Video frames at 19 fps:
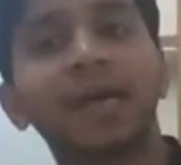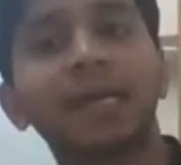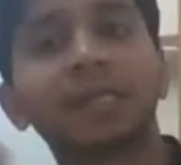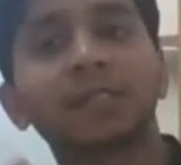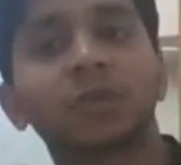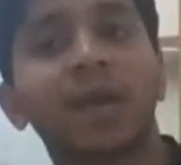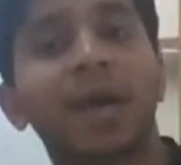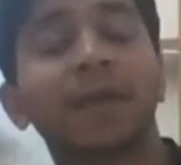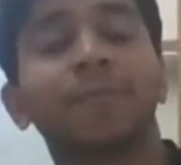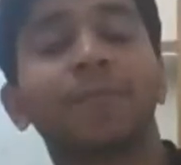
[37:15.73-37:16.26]
that.
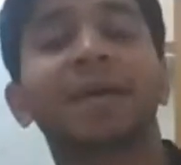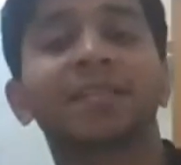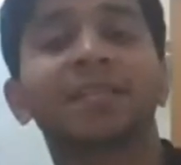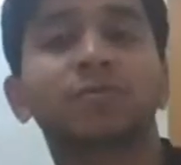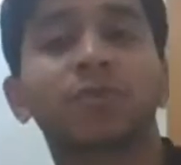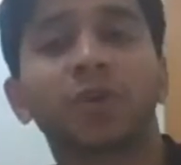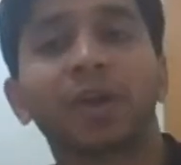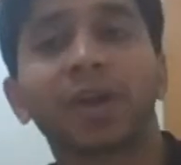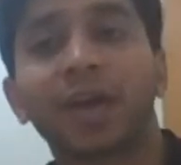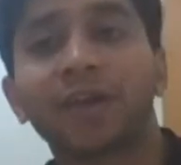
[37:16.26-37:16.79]
So I
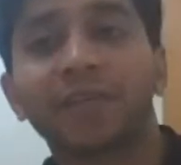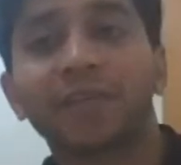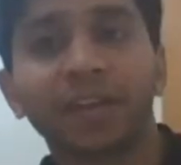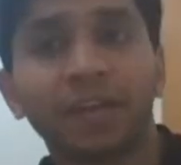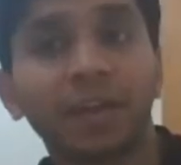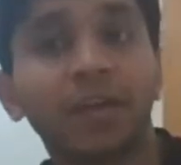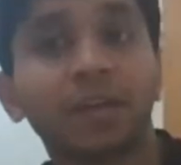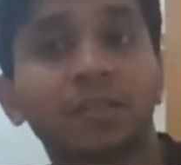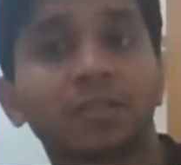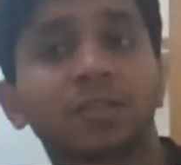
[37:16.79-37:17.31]
myself do not have
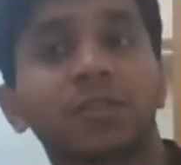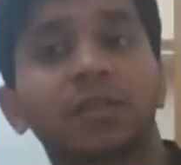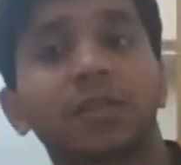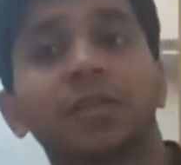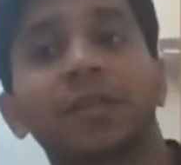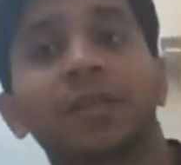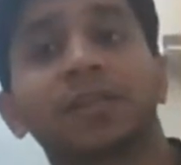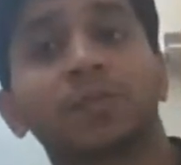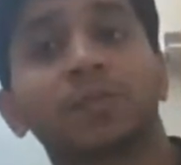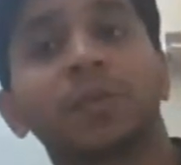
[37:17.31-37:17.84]
any
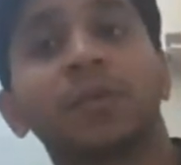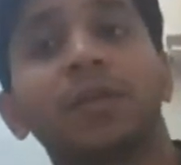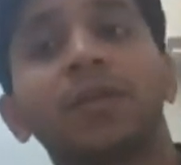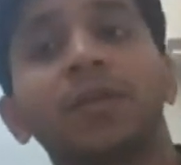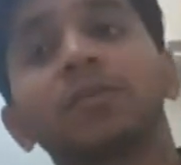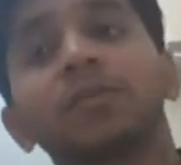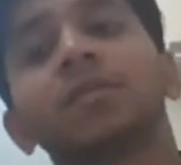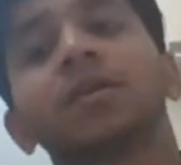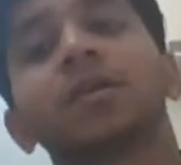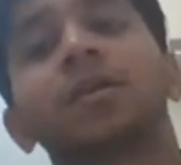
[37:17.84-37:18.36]
industry
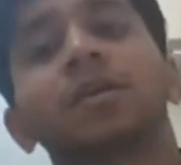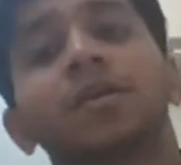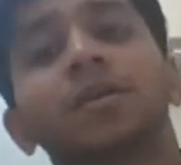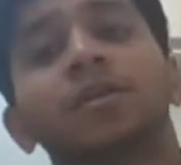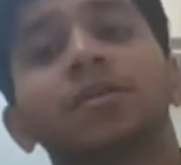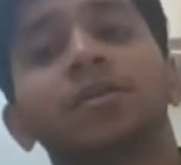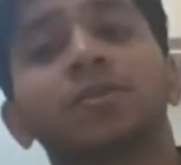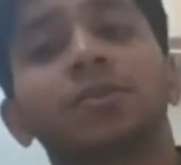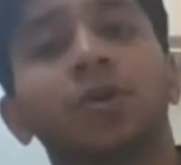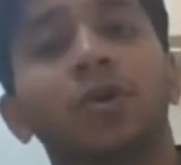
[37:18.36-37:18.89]
experience.
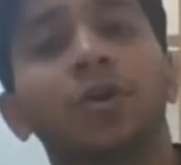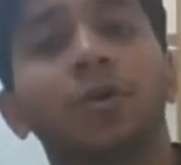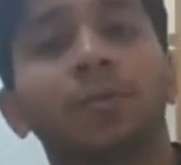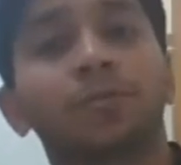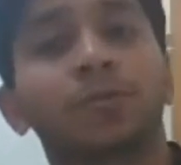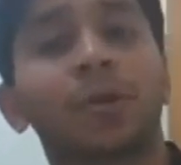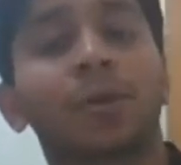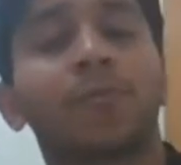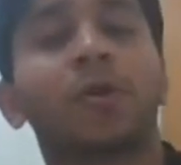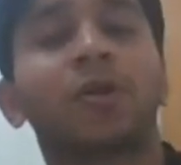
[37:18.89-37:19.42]
So,
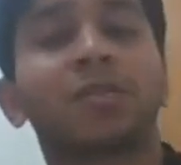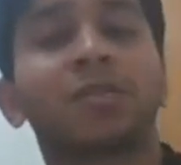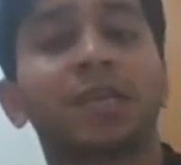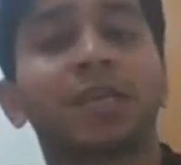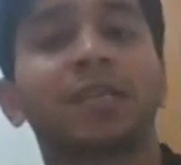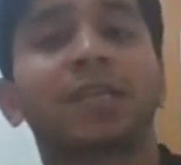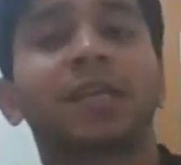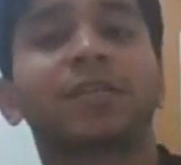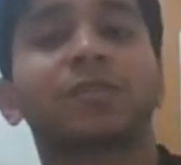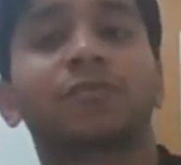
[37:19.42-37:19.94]
so I'm not saying
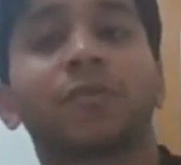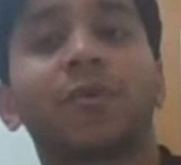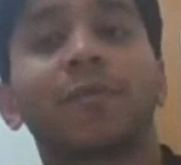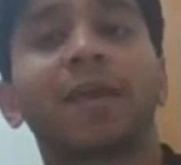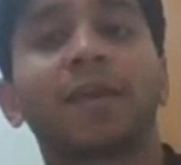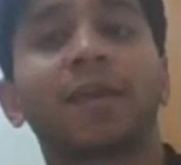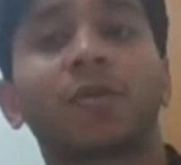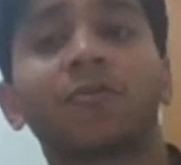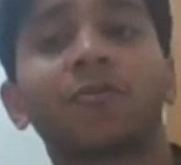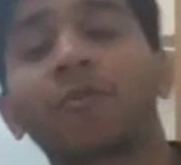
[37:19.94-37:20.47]
this from
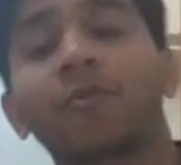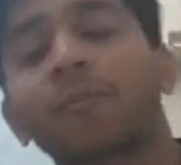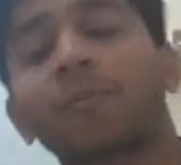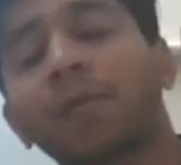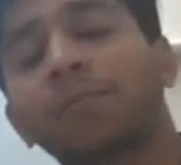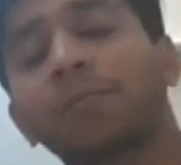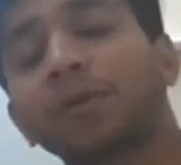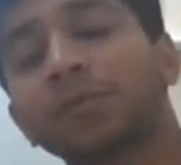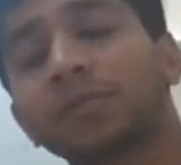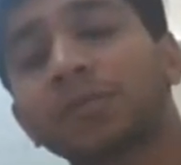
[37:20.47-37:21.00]
like you know from my
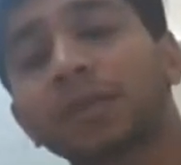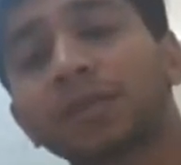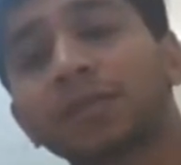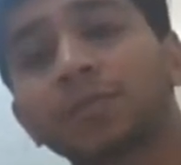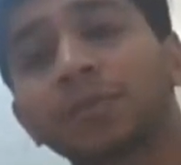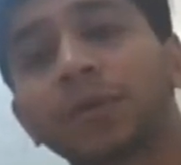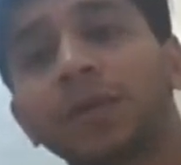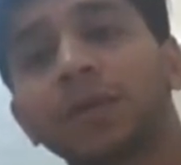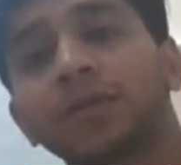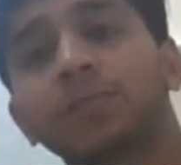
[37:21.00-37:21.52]
personal
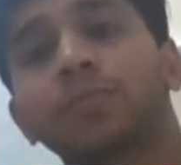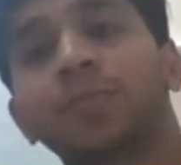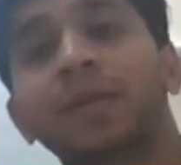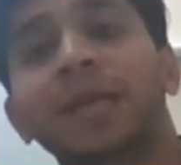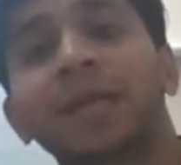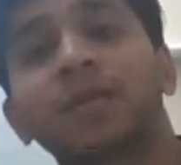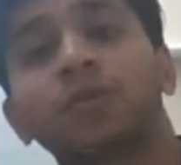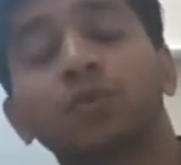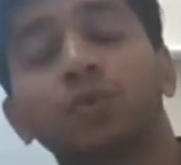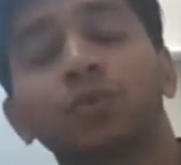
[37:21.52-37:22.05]
experience, but
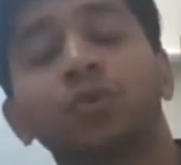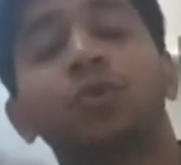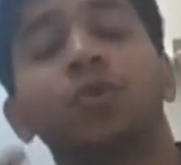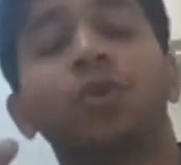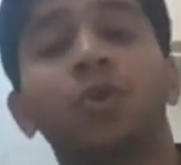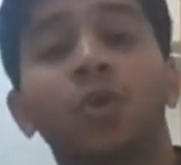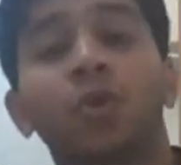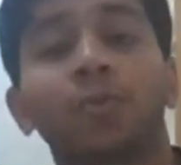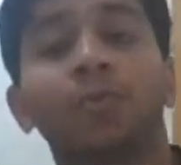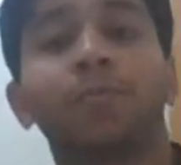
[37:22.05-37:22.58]
I do
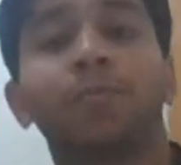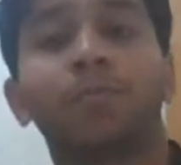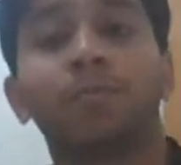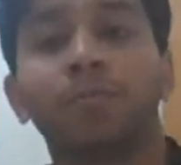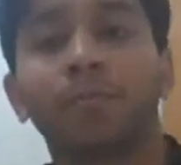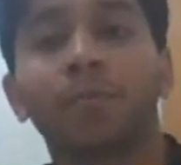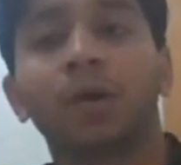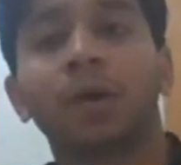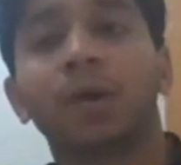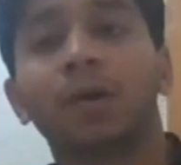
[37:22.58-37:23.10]
know
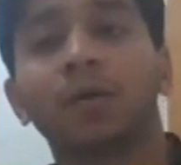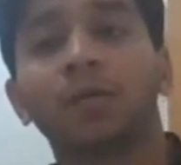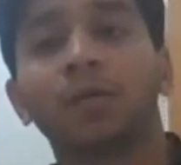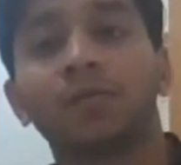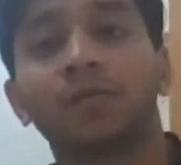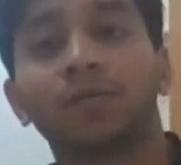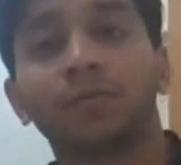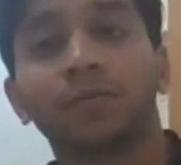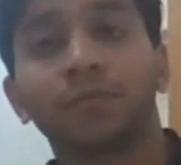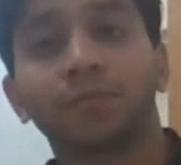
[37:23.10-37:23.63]

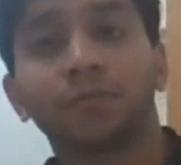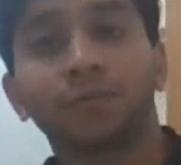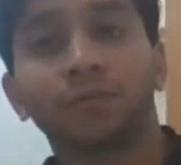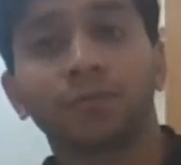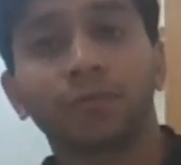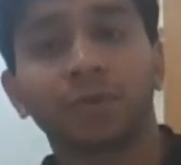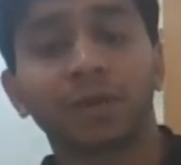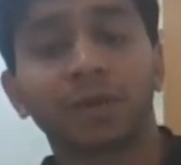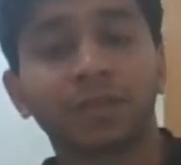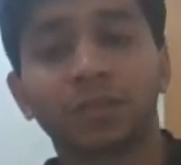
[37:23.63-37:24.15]

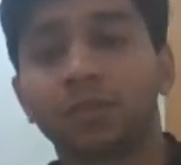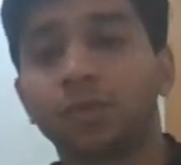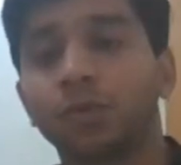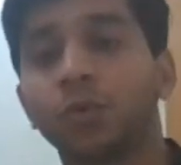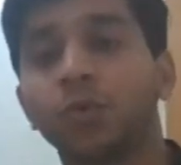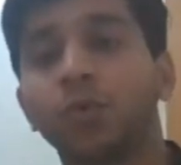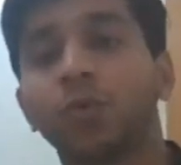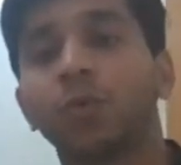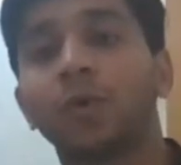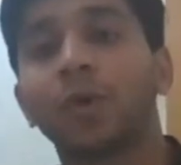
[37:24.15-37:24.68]
friends
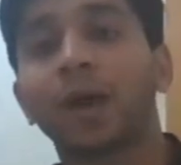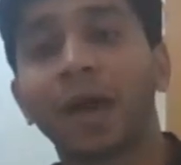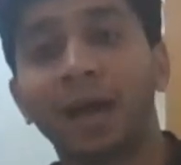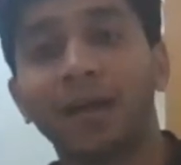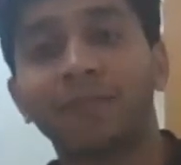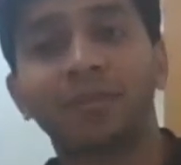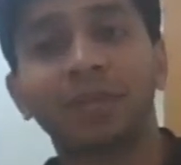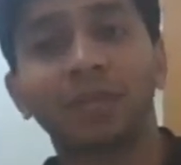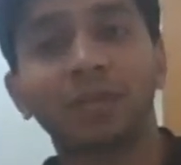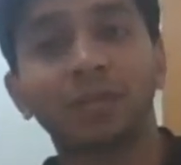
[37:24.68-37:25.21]
who
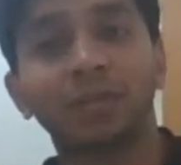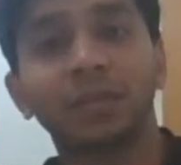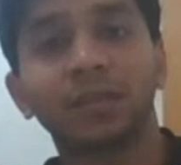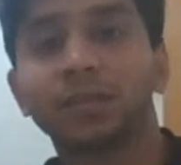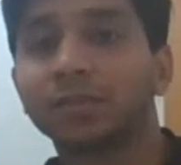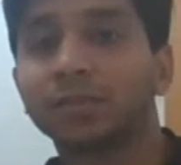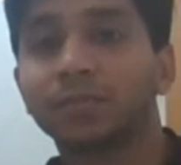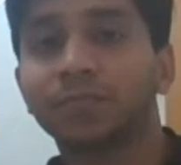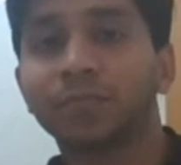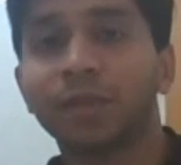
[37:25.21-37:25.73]
have done
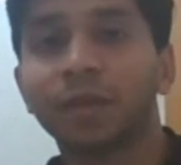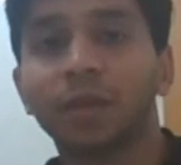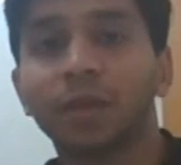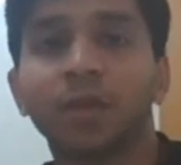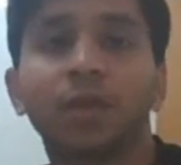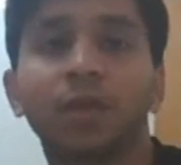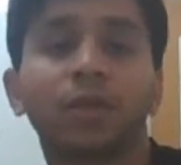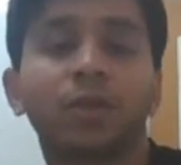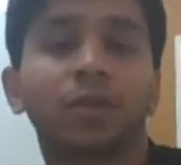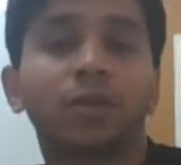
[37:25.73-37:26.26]
this
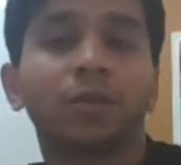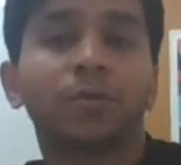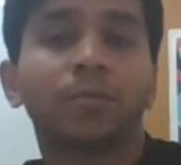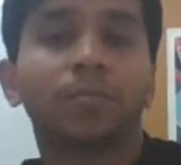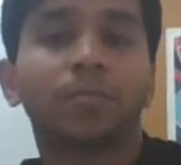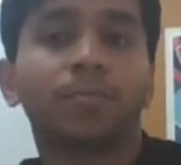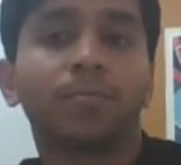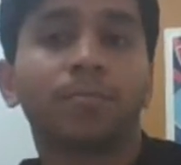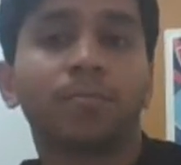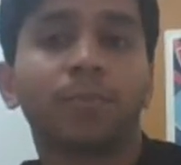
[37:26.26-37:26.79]

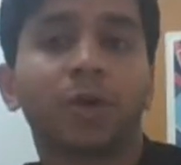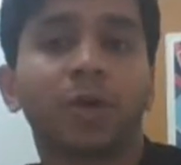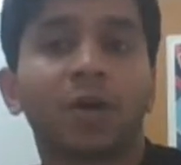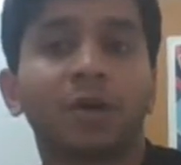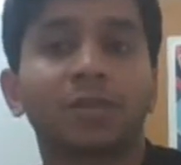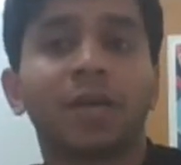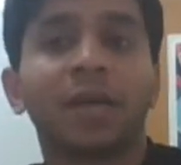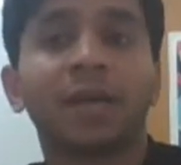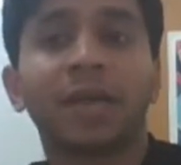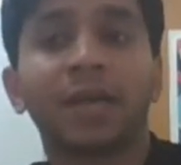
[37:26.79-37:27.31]

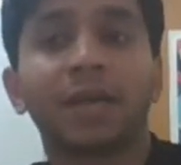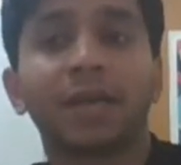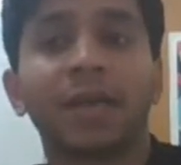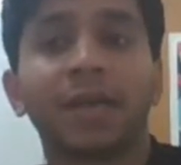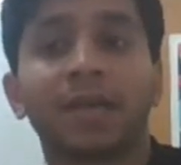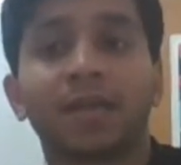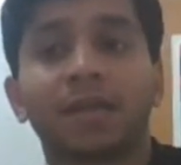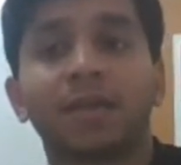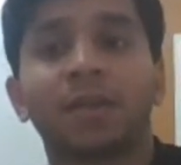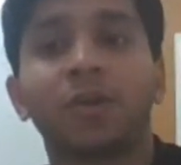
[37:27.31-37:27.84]
because again,
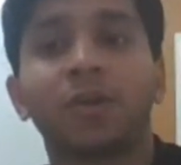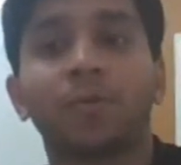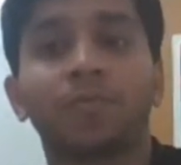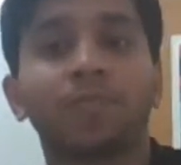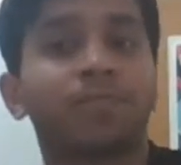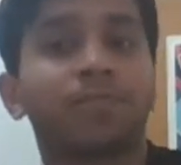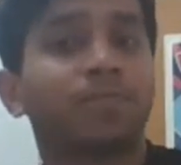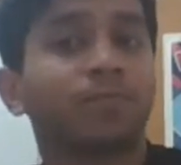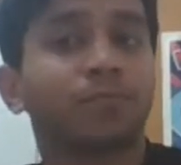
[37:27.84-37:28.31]
like you know,